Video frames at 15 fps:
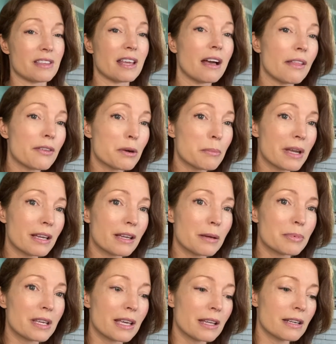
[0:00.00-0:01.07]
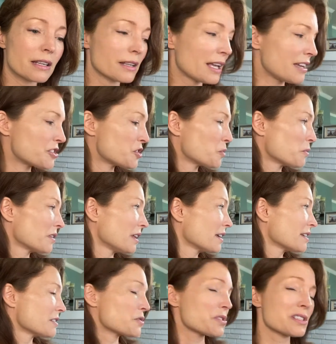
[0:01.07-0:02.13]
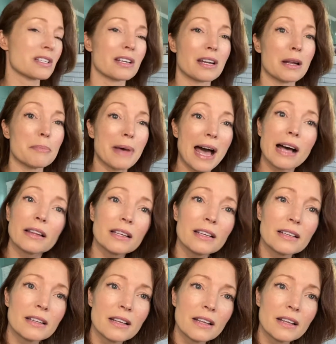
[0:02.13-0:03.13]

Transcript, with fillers: The other makeup kit, in case you were like interested in a palette,